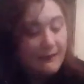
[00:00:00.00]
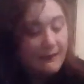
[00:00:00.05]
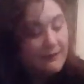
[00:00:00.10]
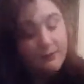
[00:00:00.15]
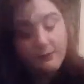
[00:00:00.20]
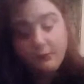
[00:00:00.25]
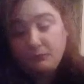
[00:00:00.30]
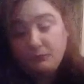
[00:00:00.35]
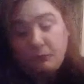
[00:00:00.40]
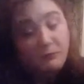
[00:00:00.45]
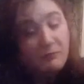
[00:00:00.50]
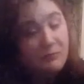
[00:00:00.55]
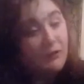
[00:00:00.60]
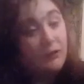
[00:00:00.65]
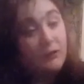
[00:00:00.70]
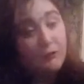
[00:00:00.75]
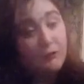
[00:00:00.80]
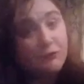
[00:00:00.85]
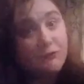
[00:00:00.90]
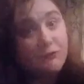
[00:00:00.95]
When we
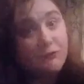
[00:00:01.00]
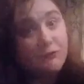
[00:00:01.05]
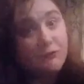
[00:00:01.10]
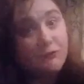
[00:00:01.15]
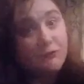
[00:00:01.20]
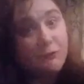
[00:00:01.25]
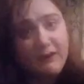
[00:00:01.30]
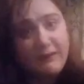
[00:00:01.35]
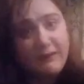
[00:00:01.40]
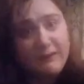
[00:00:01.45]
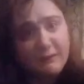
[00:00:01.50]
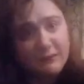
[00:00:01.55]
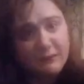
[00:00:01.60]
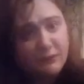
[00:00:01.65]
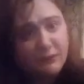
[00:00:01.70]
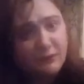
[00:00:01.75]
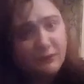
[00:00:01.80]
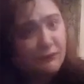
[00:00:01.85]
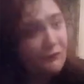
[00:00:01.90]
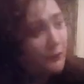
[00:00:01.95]
got to the point
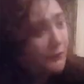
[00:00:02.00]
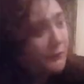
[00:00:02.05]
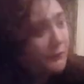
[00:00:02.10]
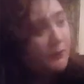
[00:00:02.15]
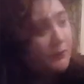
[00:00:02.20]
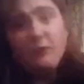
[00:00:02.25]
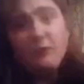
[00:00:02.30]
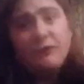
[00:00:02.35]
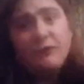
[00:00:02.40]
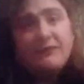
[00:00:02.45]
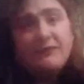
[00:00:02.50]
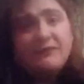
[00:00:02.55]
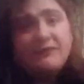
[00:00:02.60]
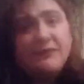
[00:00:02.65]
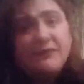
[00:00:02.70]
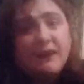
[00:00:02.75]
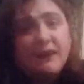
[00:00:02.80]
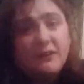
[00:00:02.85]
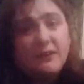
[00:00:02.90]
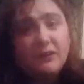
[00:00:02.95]
of going over to
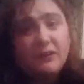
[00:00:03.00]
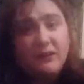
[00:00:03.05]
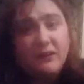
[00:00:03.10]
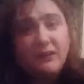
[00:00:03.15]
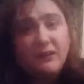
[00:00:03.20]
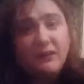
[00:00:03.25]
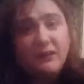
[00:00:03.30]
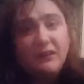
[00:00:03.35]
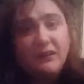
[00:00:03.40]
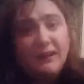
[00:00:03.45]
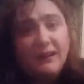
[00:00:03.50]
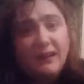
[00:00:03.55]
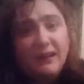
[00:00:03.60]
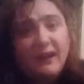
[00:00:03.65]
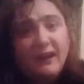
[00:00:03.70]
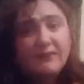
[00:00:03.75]
Daniel, I